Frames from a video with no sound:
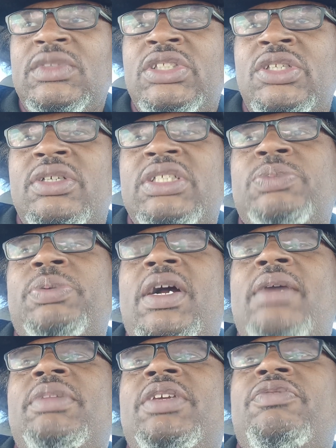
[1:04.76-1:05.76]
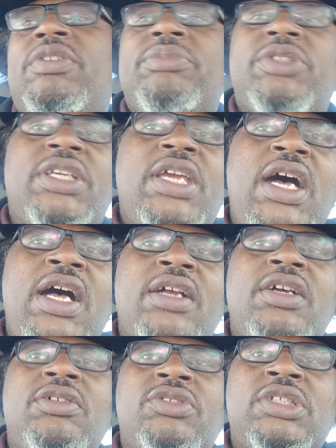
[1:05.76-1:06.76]
So he's probably from
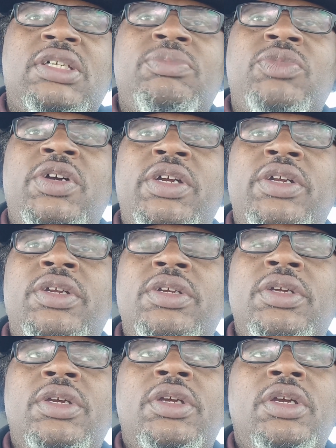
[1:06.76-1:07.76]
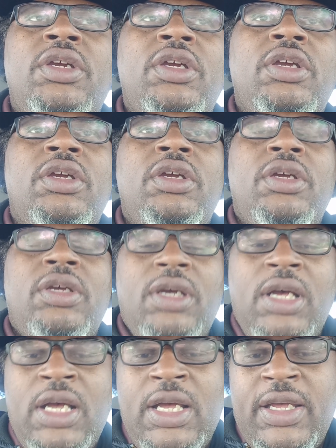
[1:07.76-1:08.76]
Chicago somewhere.
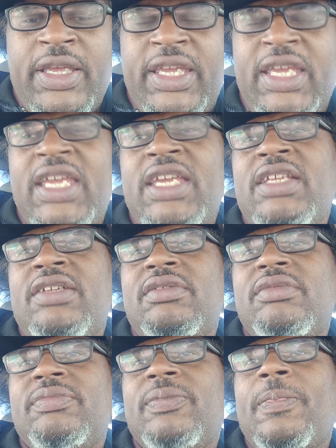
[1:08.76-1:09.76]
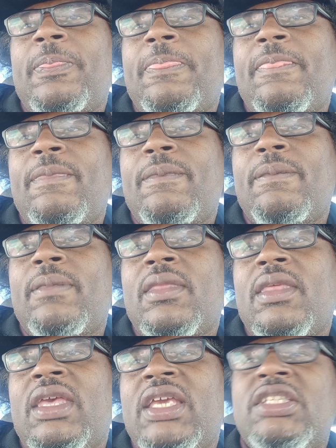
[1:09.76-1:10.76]
Uh, he
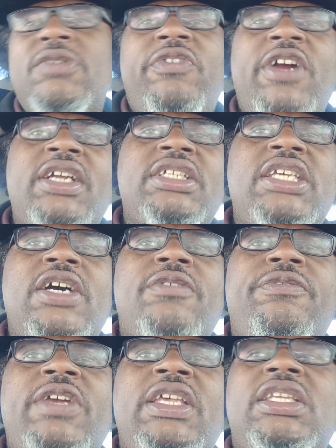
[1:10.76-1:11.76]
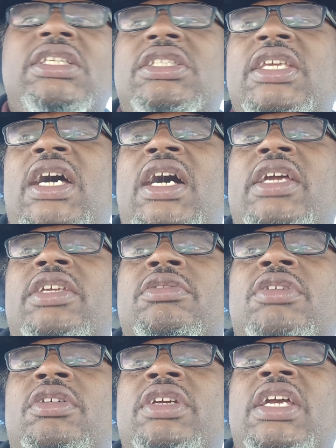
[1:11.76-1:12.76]
he's a fairy tale Felix guy, you
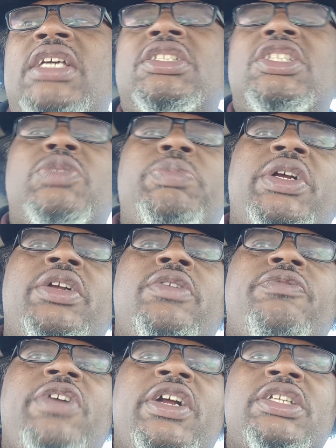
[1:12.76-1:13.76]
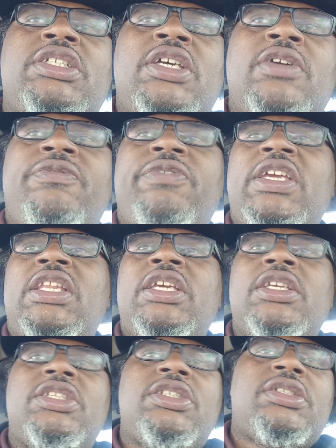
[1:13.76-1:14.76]
know. He has the spirit of fairy tale
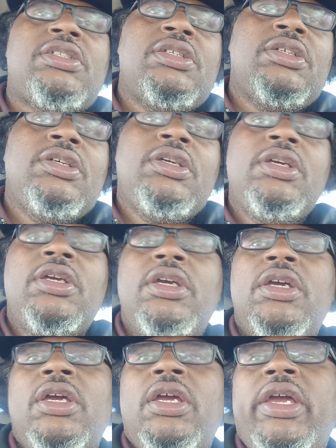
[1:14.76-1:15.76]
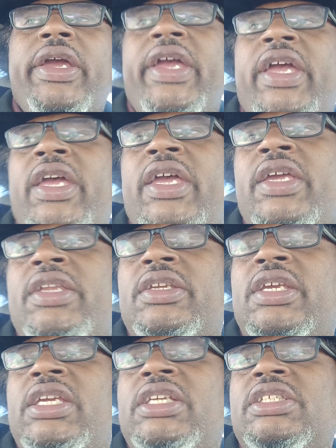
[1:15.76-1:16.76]
Felix, and
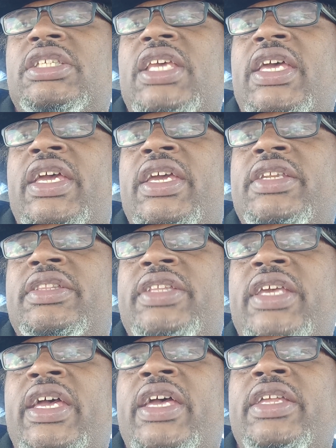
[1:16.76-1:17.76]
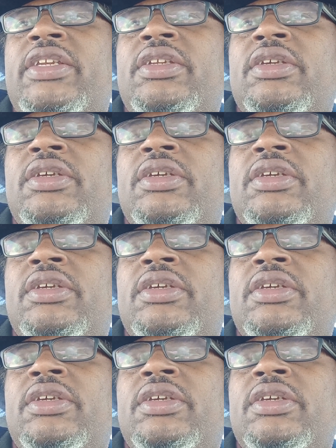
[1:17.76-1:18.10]
he said that